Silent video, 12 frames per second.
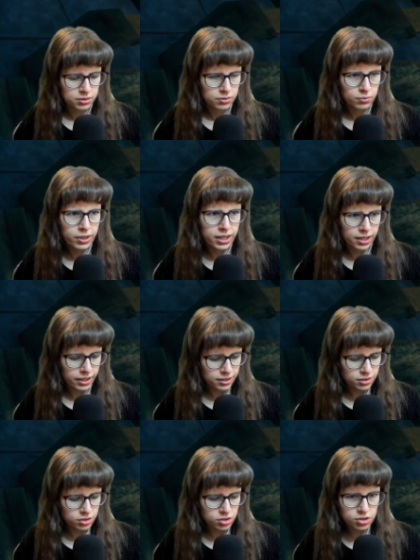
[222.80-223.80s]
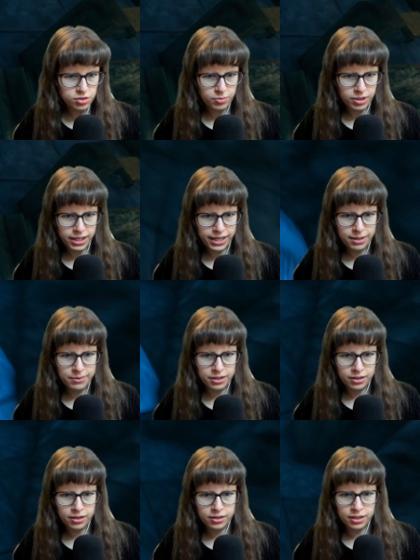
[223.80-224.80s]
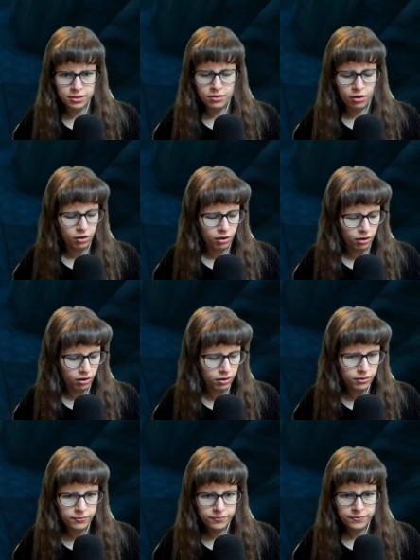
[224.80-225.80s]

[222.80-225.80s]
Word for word: Wait, I can just use my hammer, can't I? Oh.